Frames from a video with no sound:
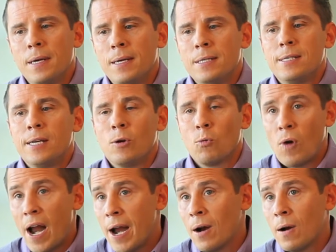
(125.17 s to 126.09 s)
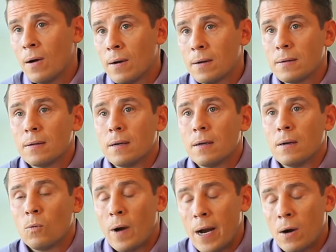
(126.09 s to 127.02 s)
it is the
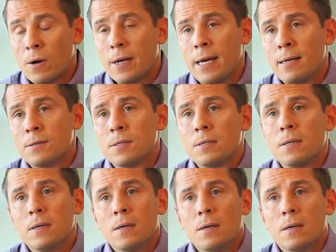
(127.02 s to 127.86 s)
rare case